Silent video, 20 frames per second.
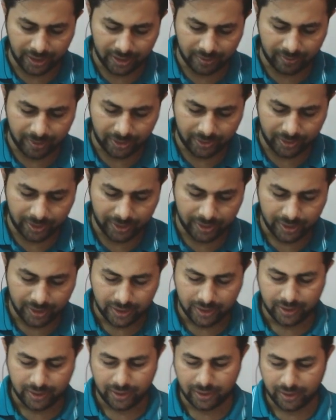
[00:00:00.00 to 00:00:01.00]
about
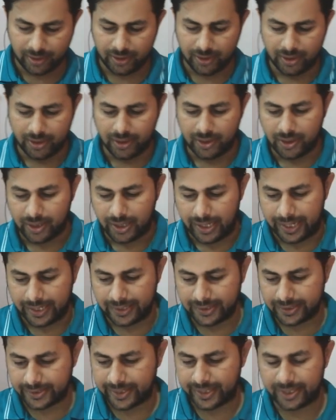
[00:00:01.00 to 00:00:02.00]

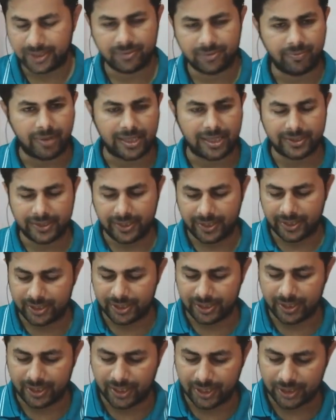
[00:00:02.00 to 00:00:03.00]
Einstein's mass energy
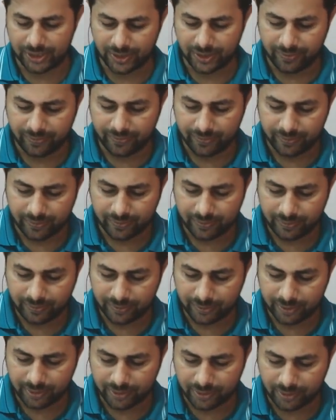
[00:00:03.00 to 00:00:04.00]
relation,
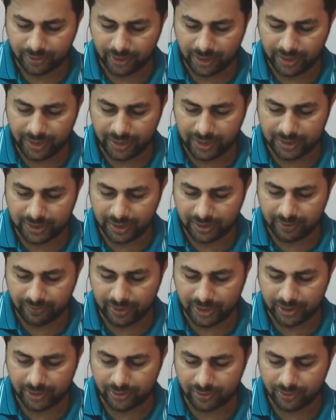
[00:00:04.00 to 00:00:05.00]
so E is
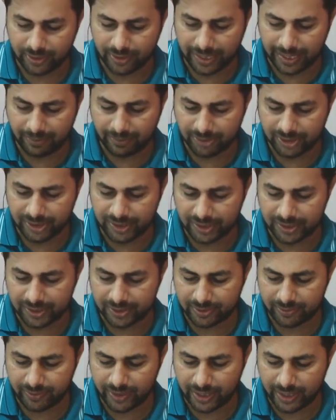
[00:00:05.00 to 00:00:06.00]
equal to mc
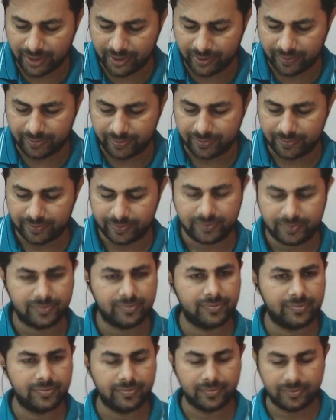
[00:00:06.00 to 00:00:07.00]
square.
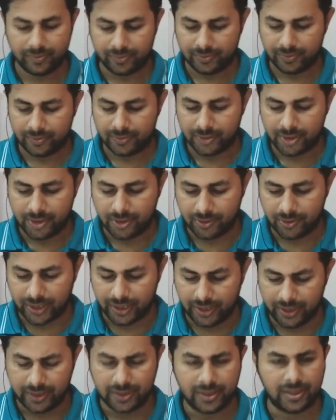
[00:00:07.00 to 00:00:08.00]

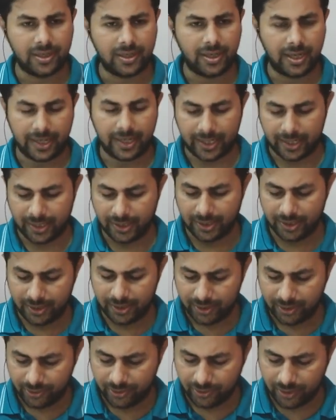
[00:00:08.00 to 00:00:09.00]
Okay, and
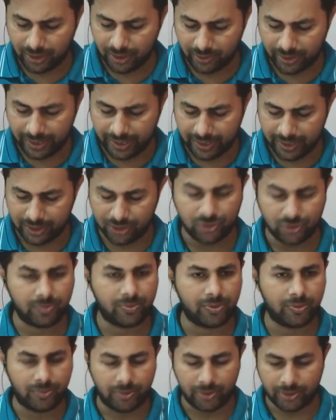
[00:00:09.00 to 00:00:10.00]
you have energy of a
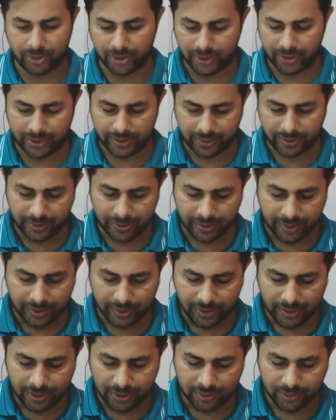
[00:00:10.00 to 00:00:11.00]
photon.
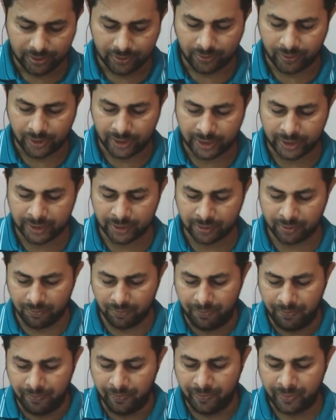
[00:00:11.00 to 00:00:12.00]
So what is
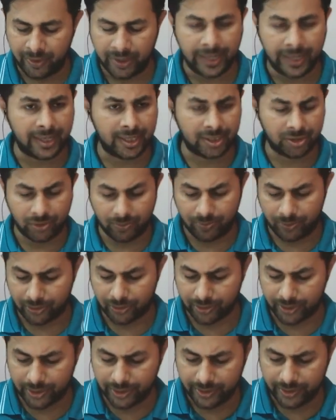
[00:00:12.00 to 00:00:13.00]
energy of
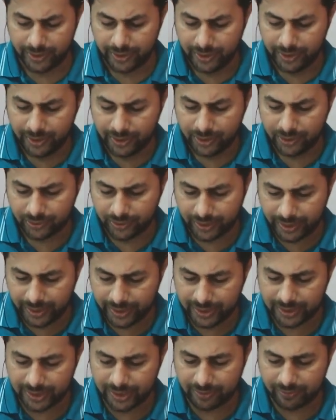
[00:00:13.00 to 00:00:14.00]
photon? So E
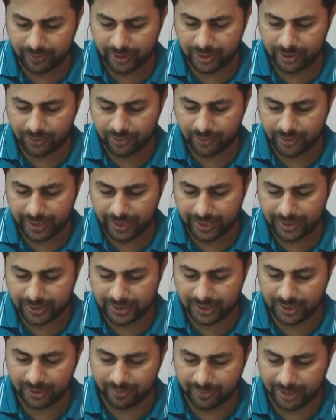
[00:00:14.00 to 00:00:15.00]
is equal to
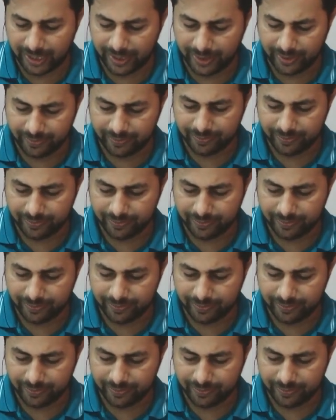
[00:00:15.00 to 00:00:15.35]
hc by